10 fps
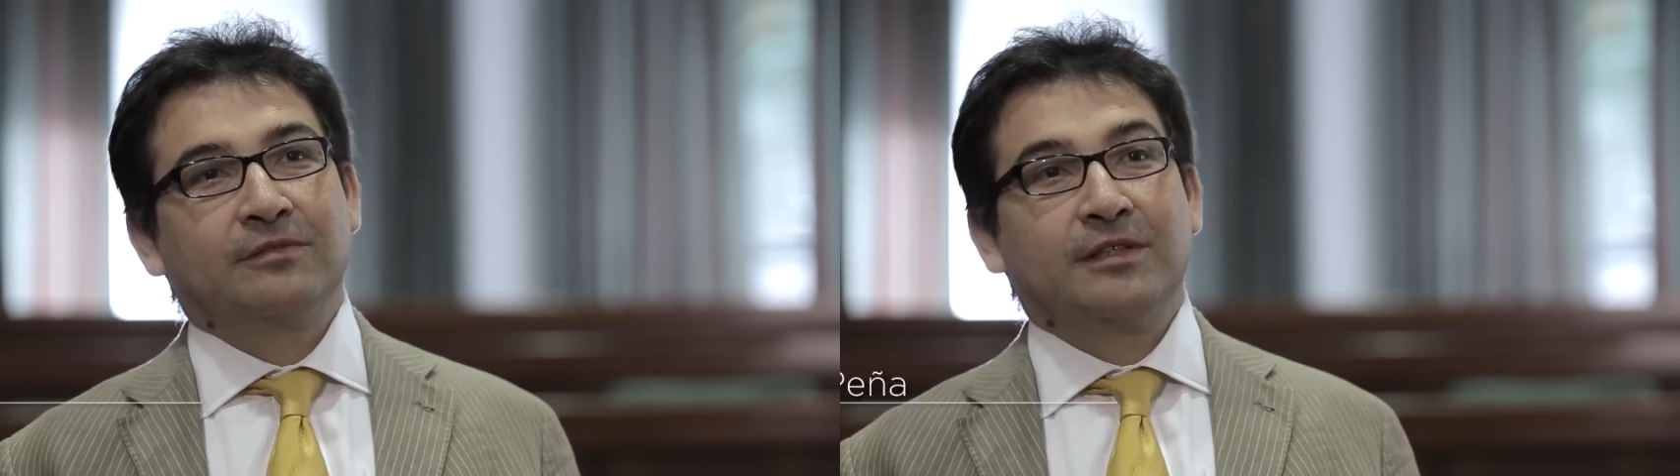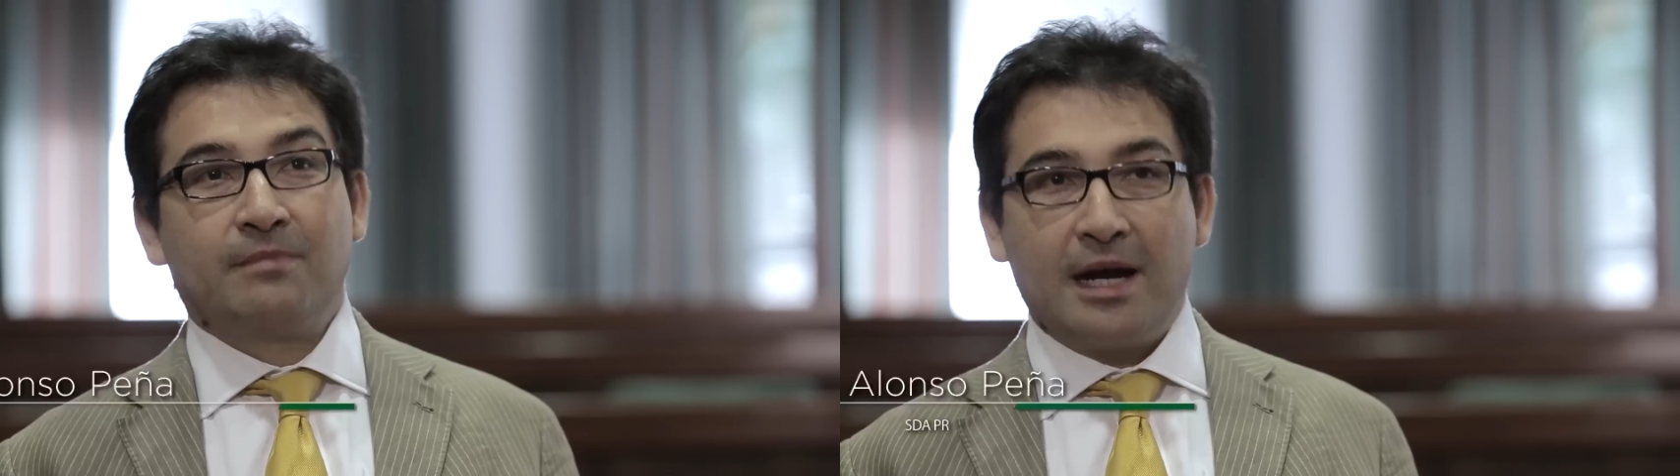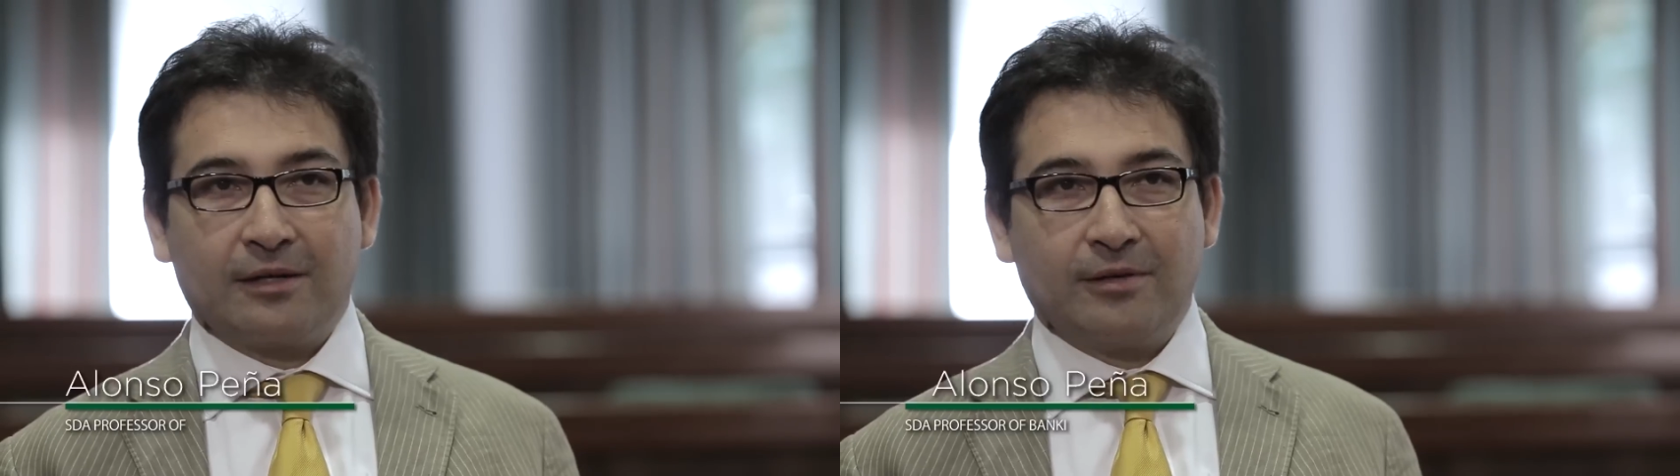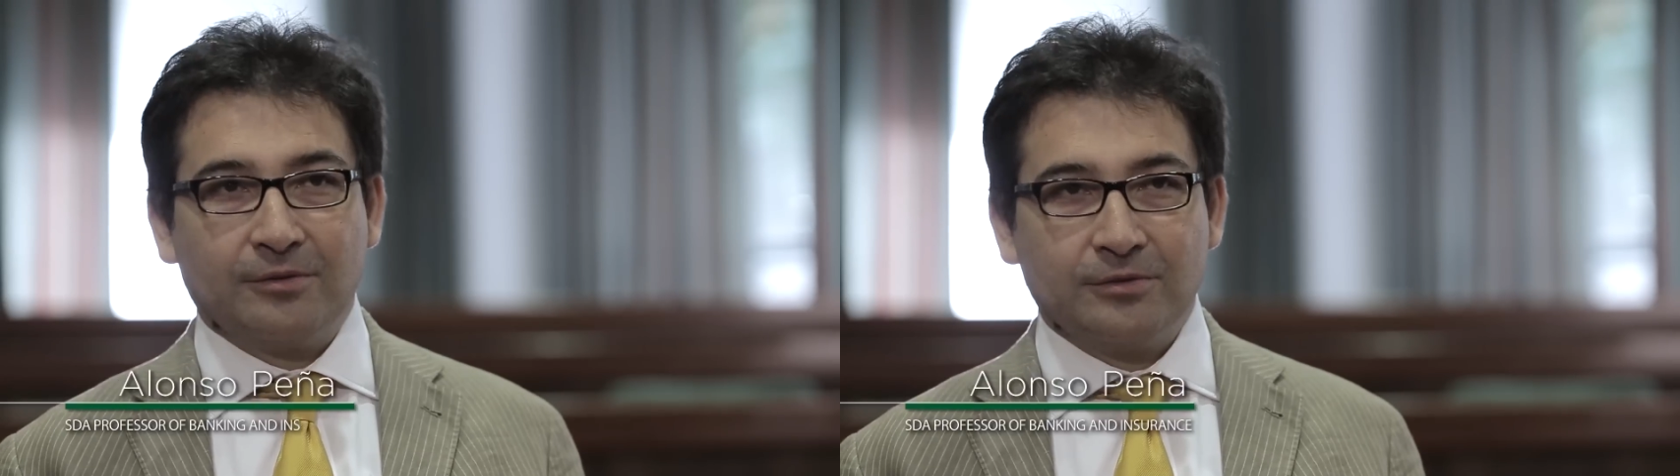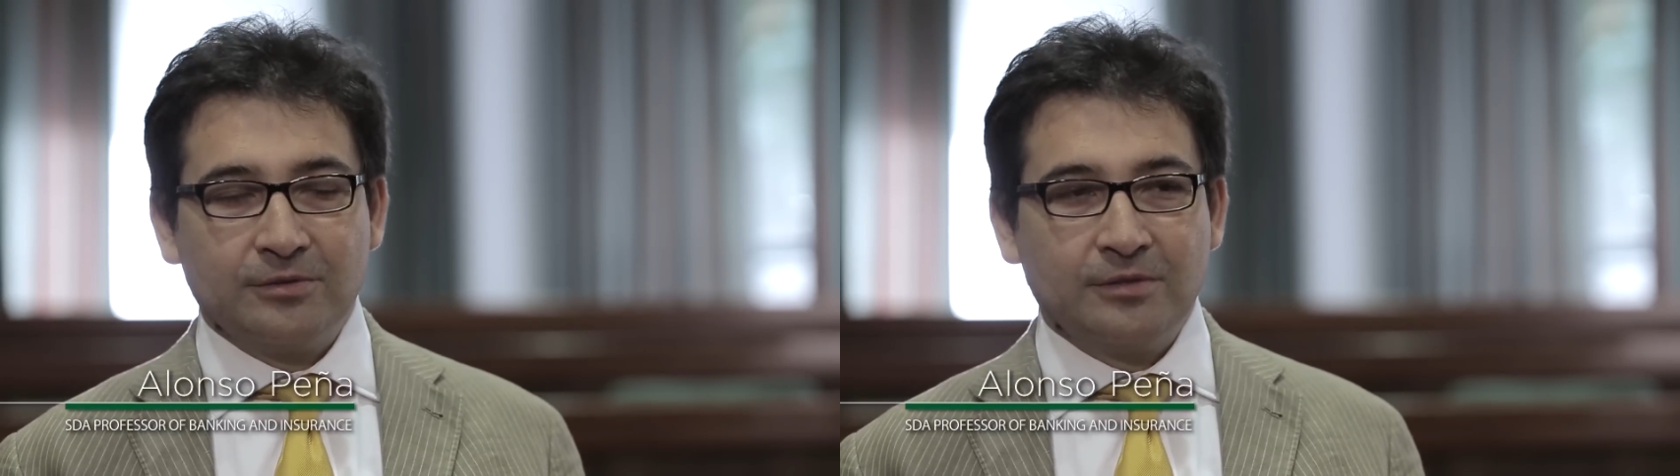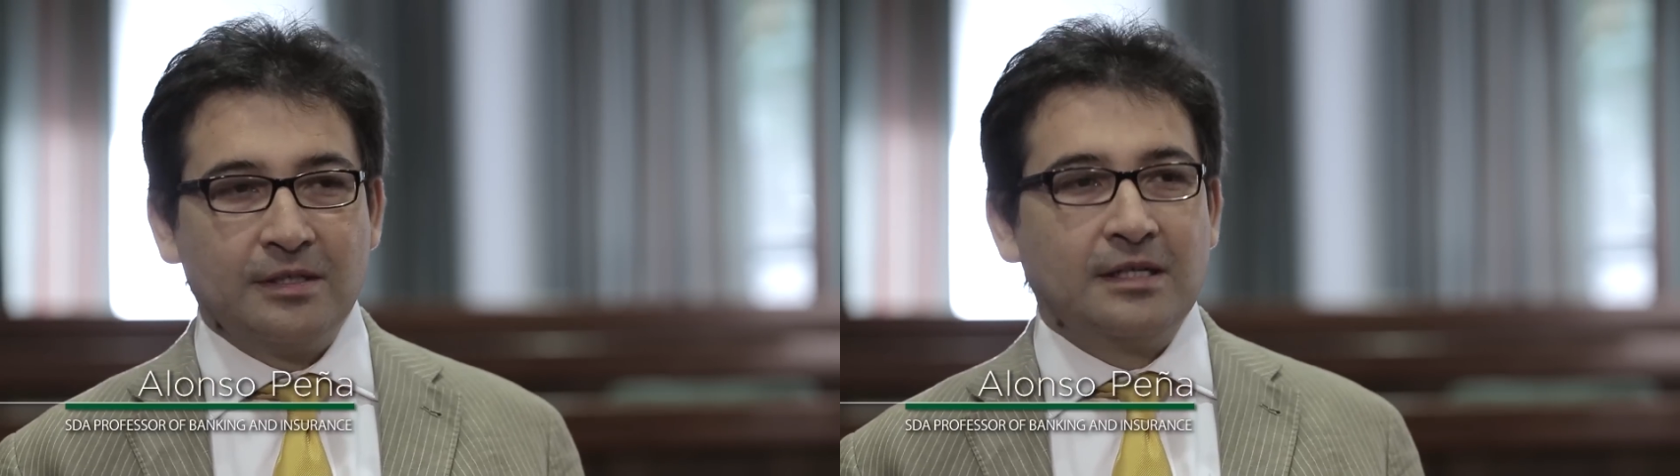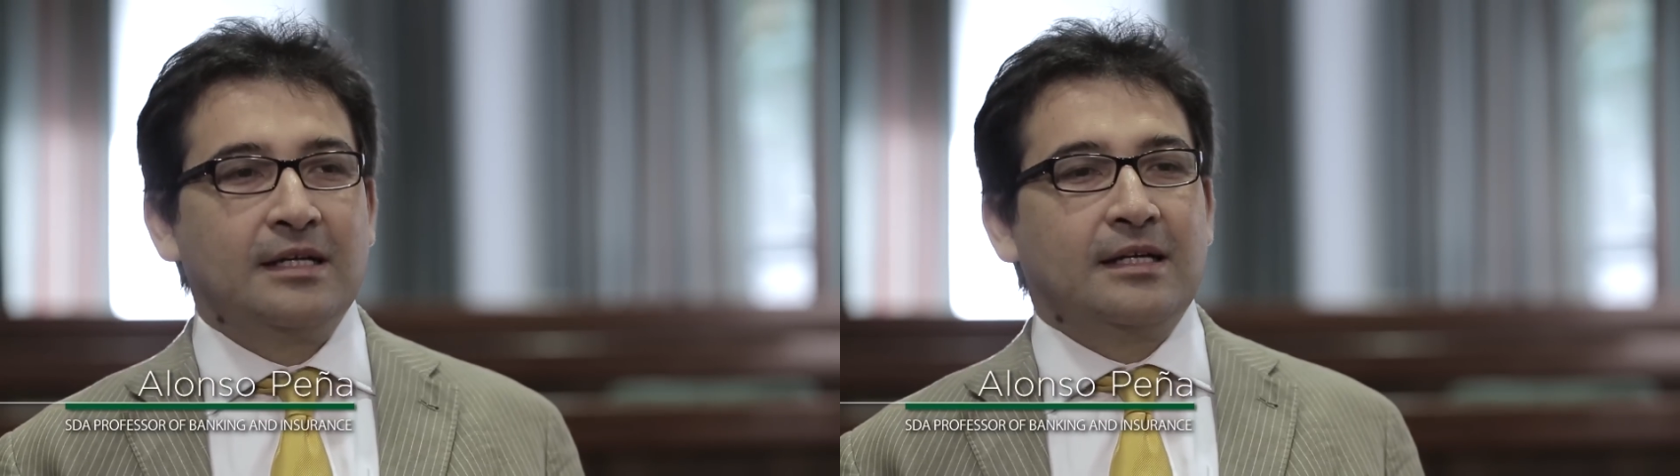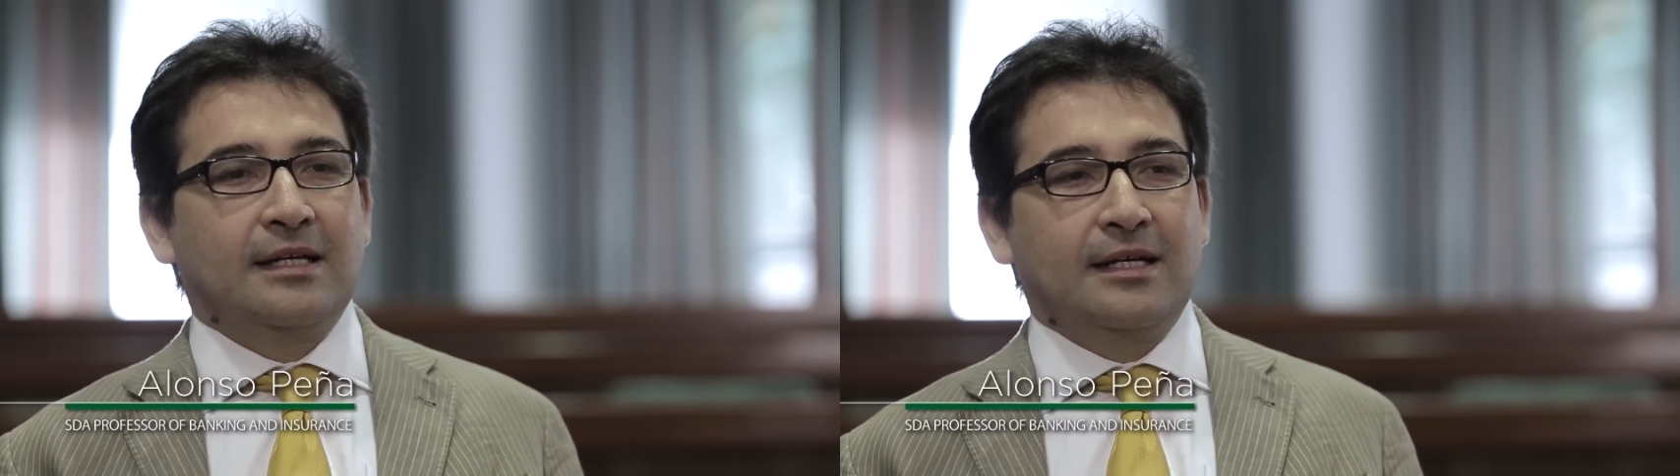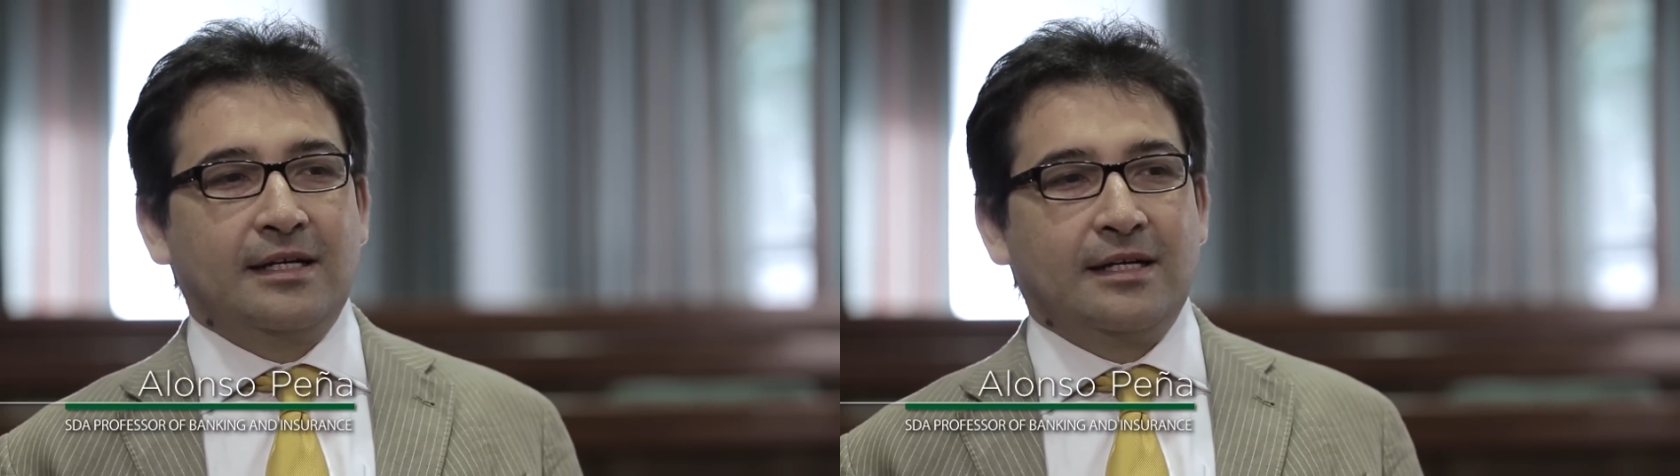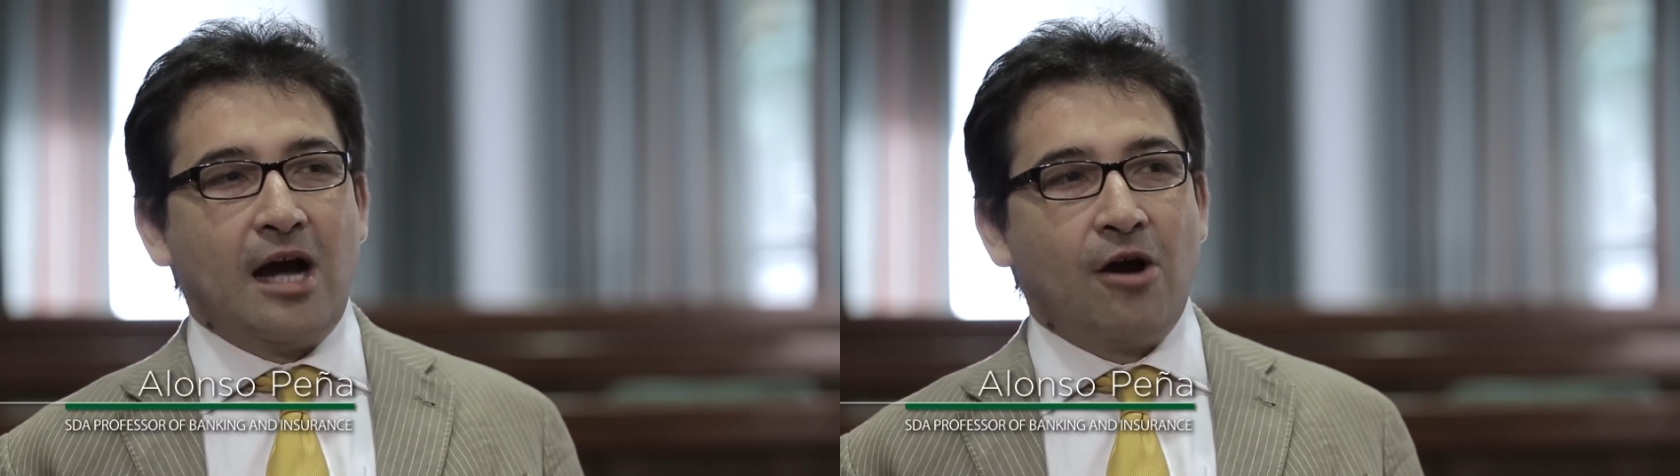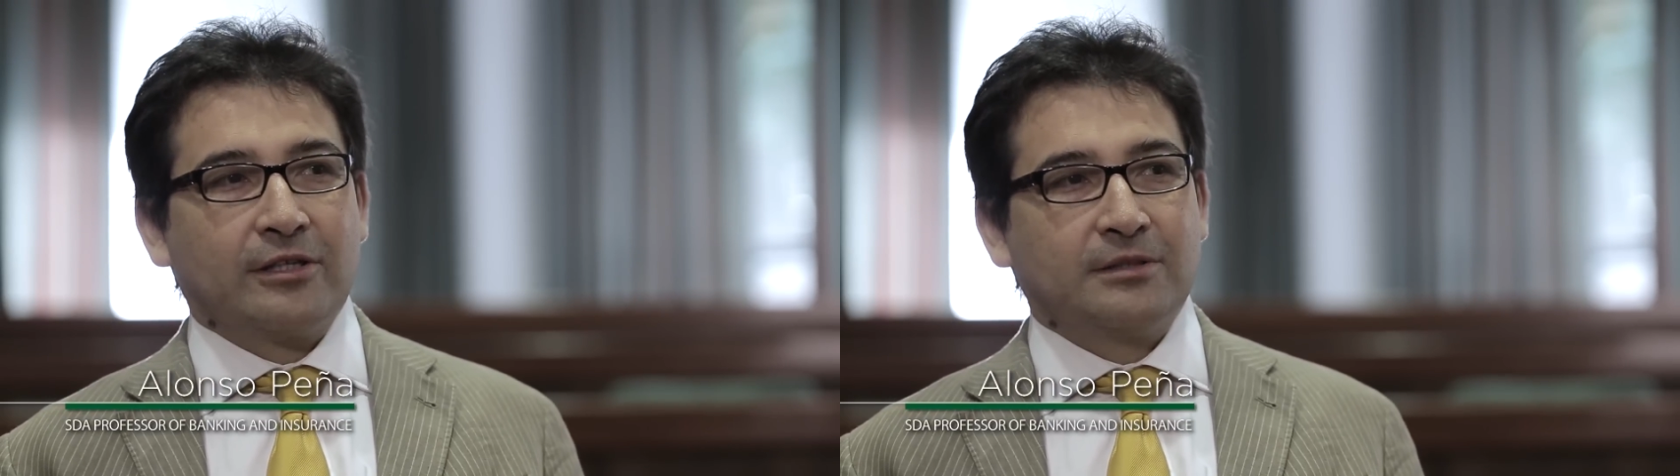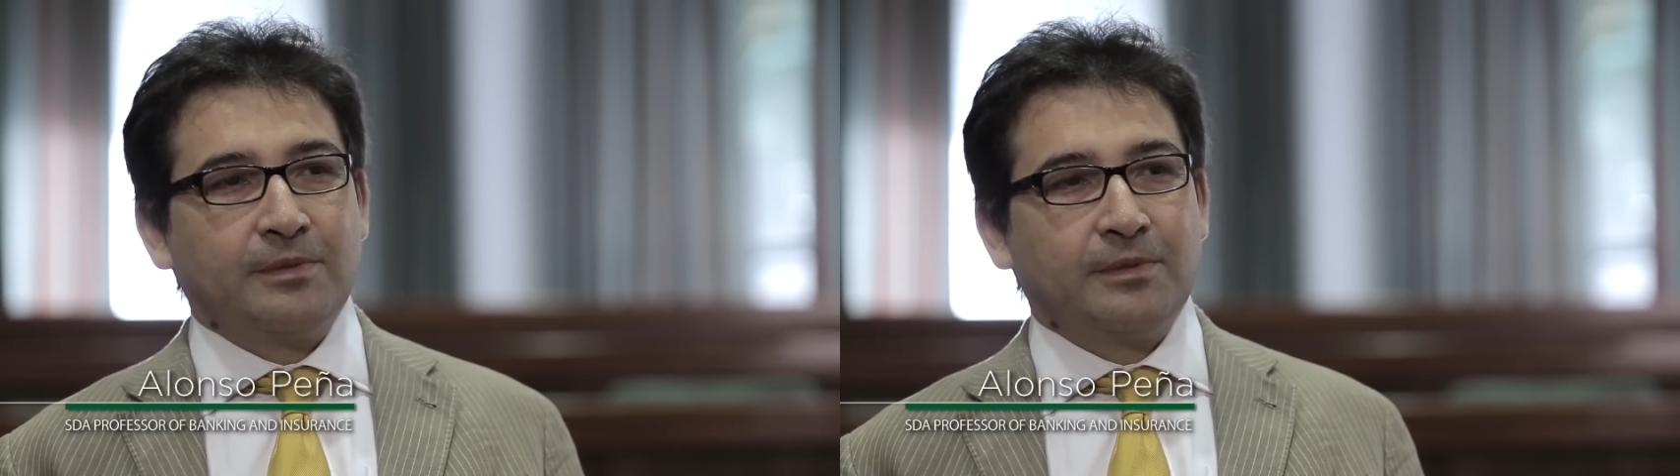of their background. Our